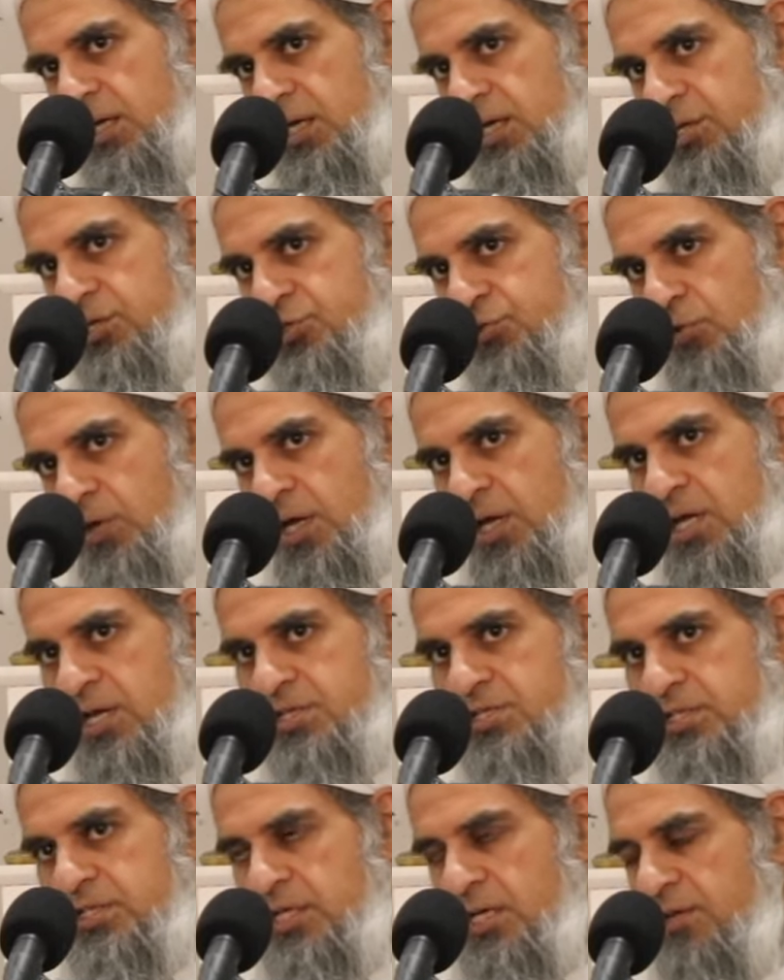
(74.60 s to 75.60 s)
in
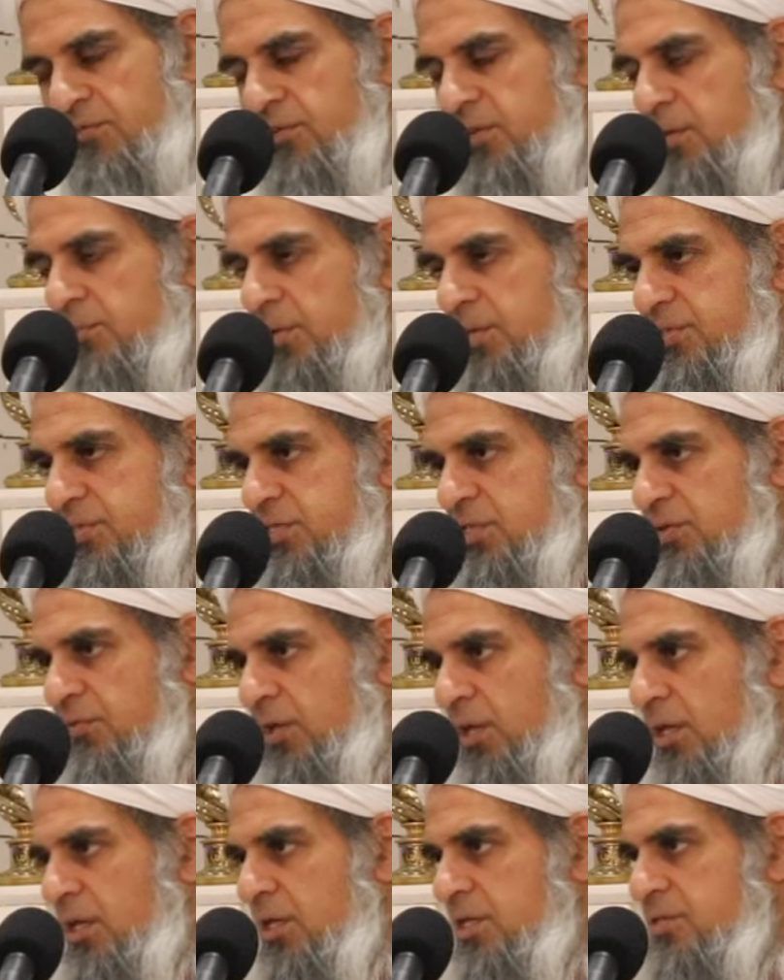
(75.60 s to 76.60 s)
trying to deliver the message of
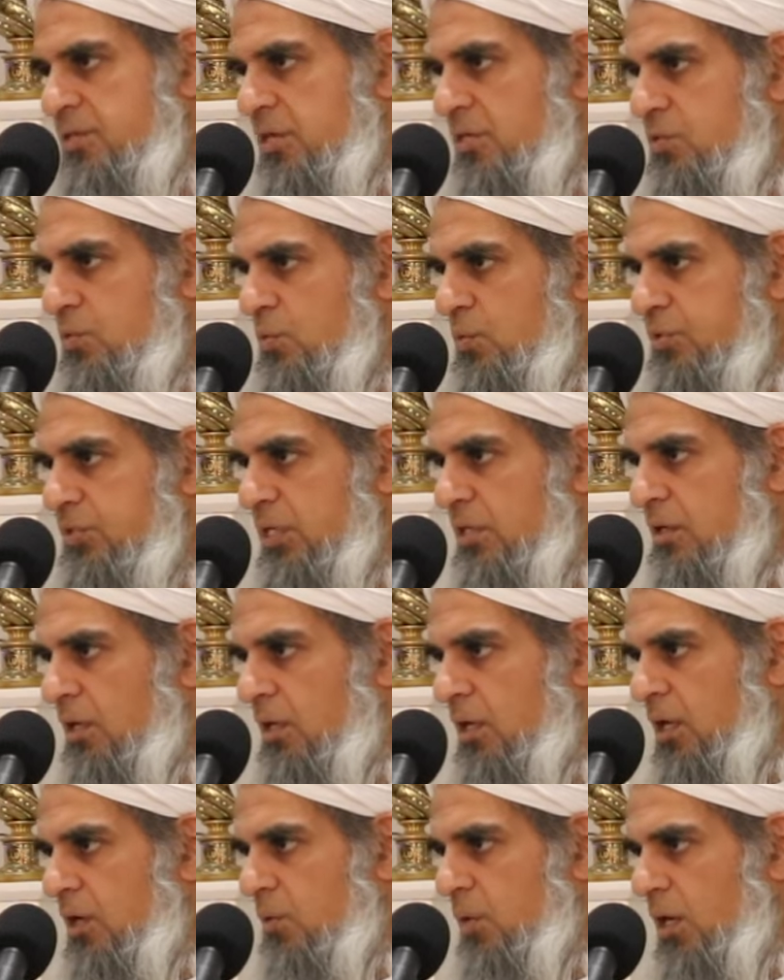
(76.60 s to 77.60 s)
Allah and His Rasul
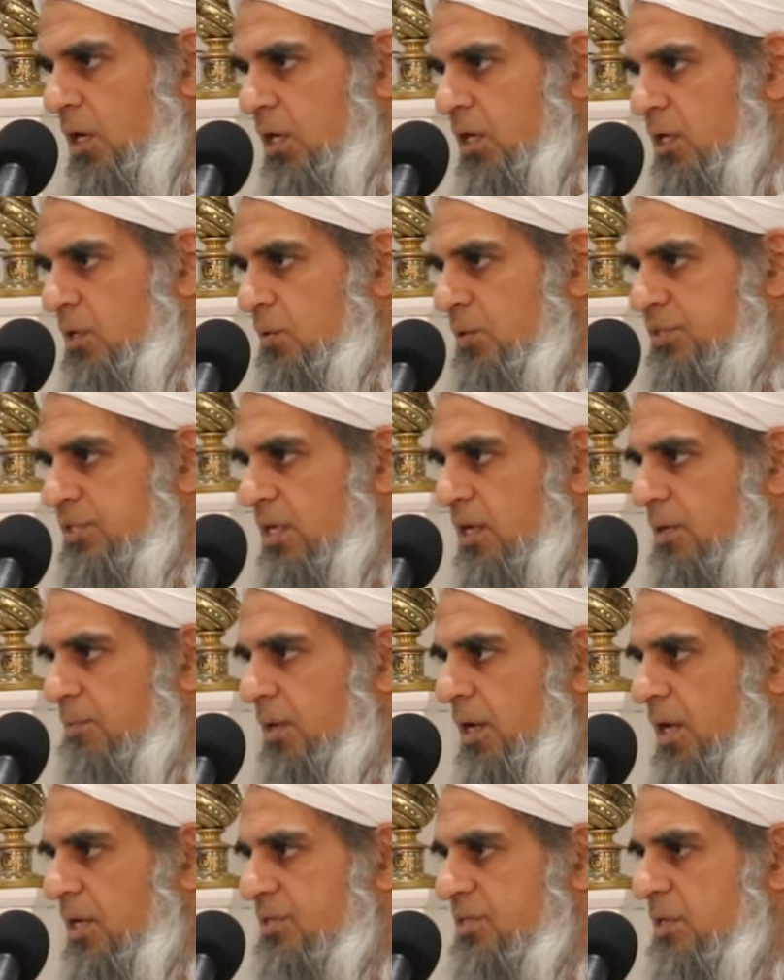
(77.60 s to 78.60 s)
sallallahu alayhi wa sallam
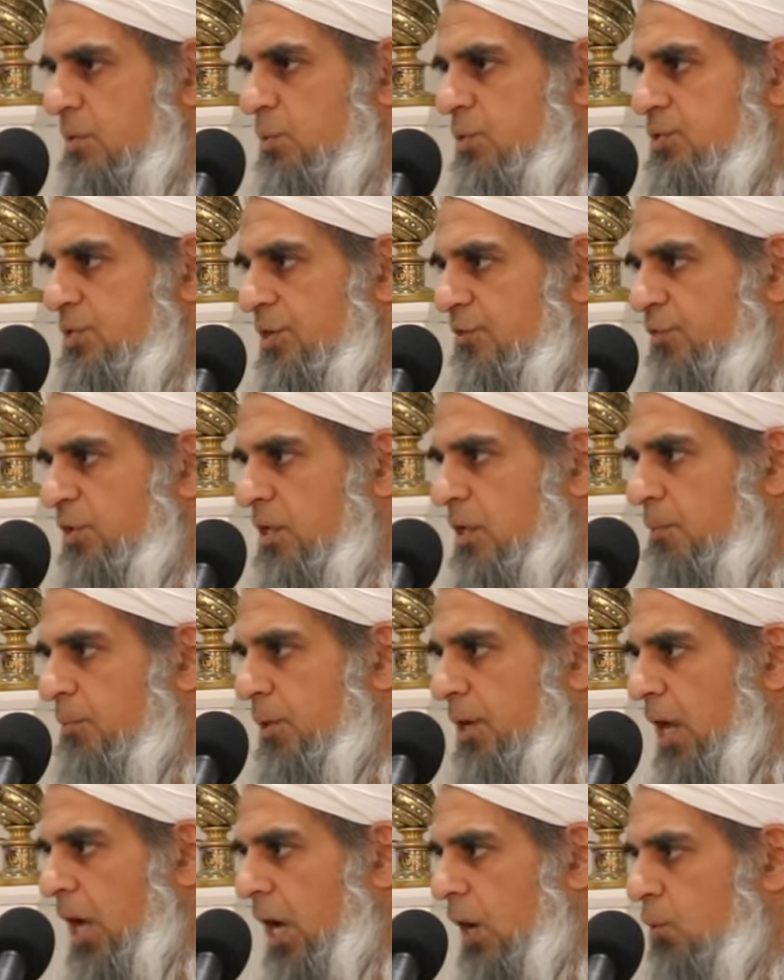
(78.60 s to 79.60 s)
as it was revealed
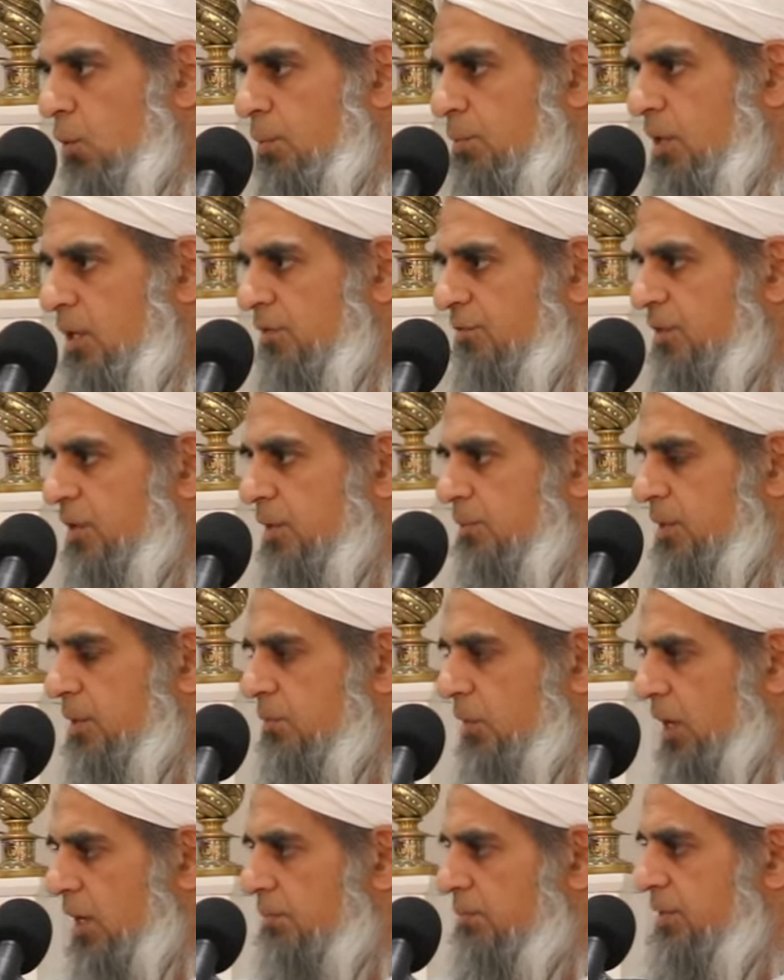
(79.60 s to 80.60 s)
upon our beloved Nabi
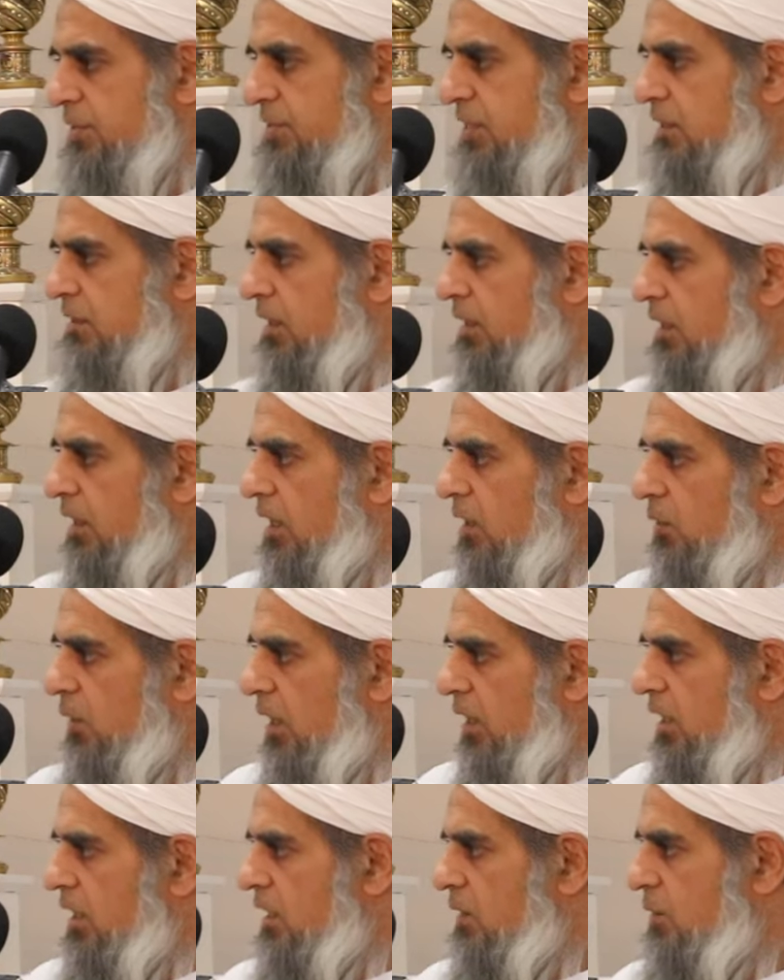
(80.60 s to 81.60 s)
Muhammad sallallahu
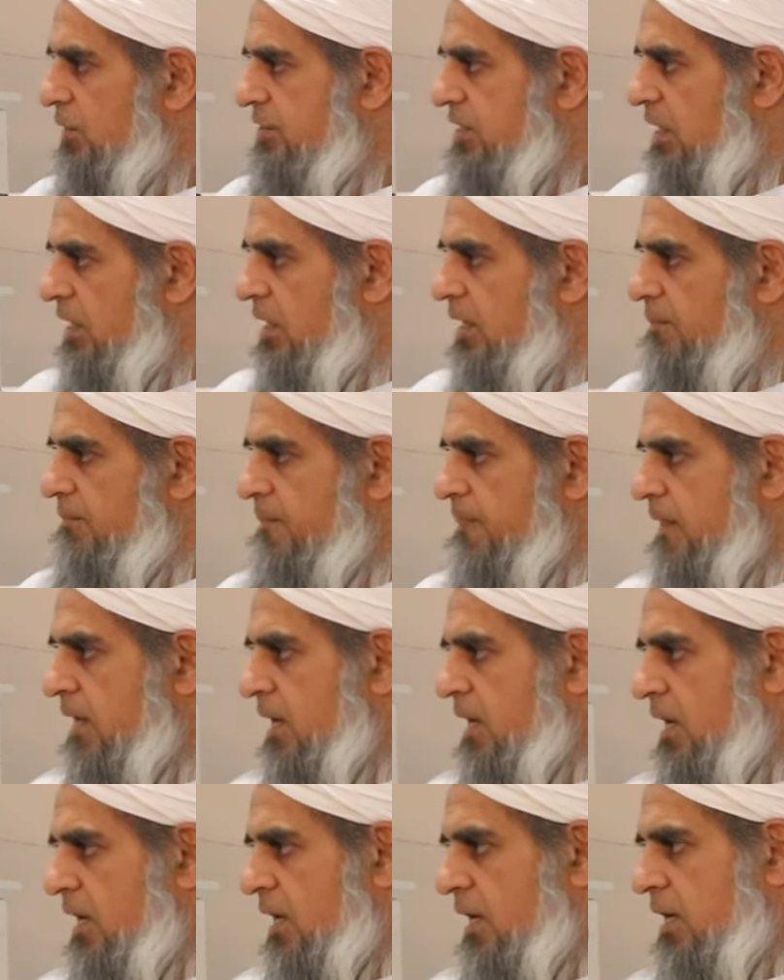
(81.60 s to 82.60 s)
alayhi wa sallam
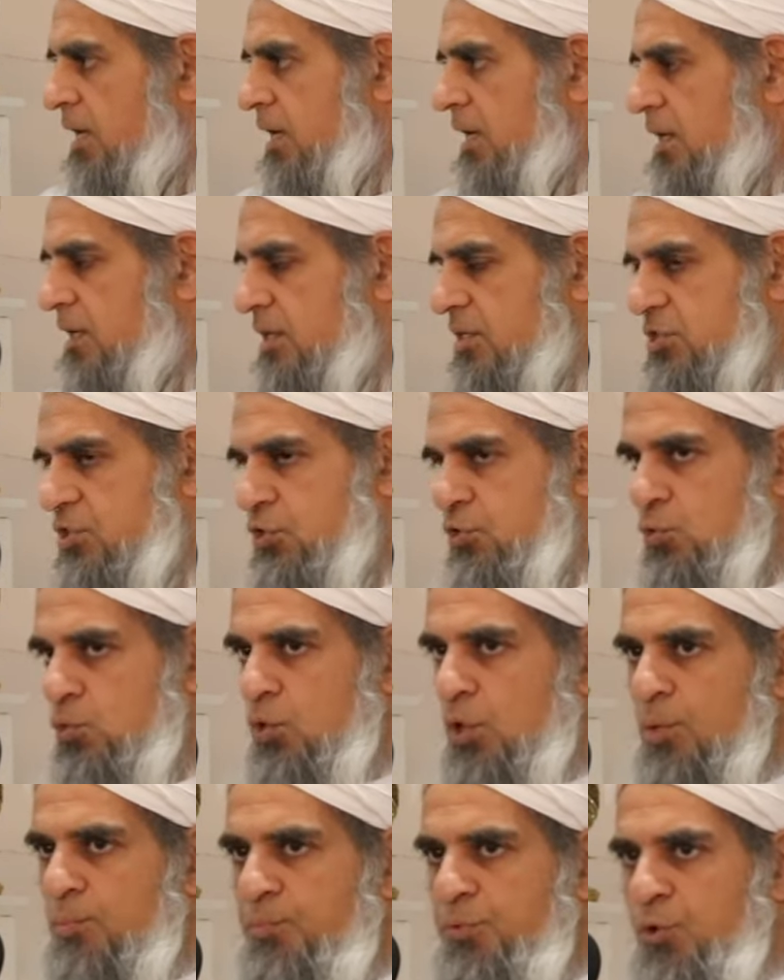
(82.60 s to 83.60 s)
in its true
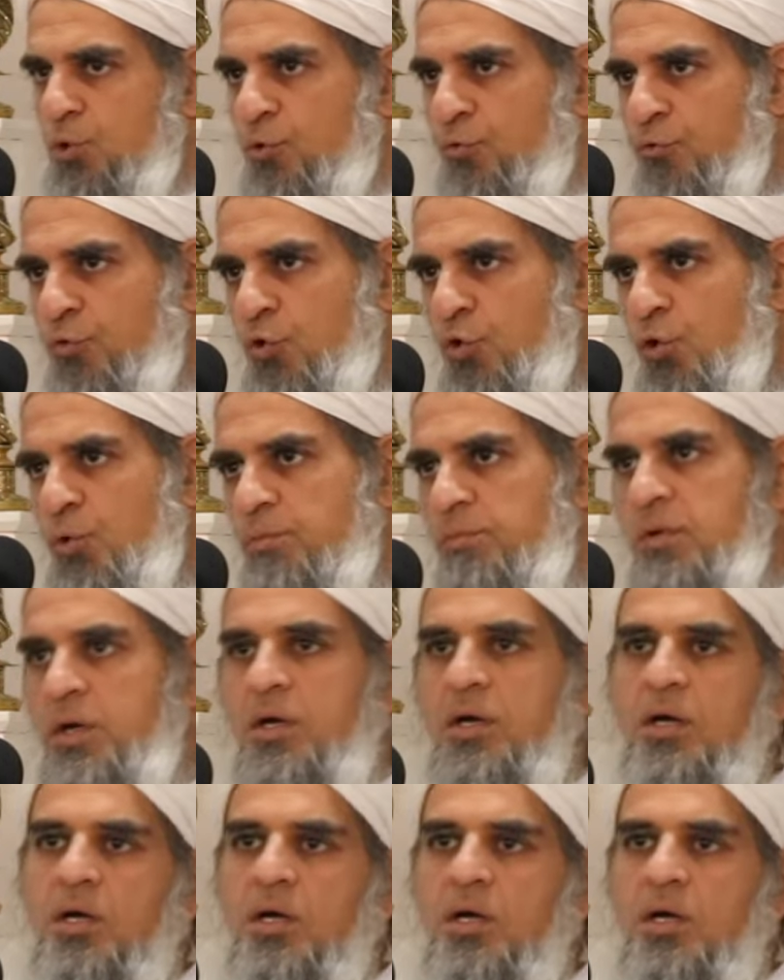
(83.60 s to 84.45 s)
and pure form,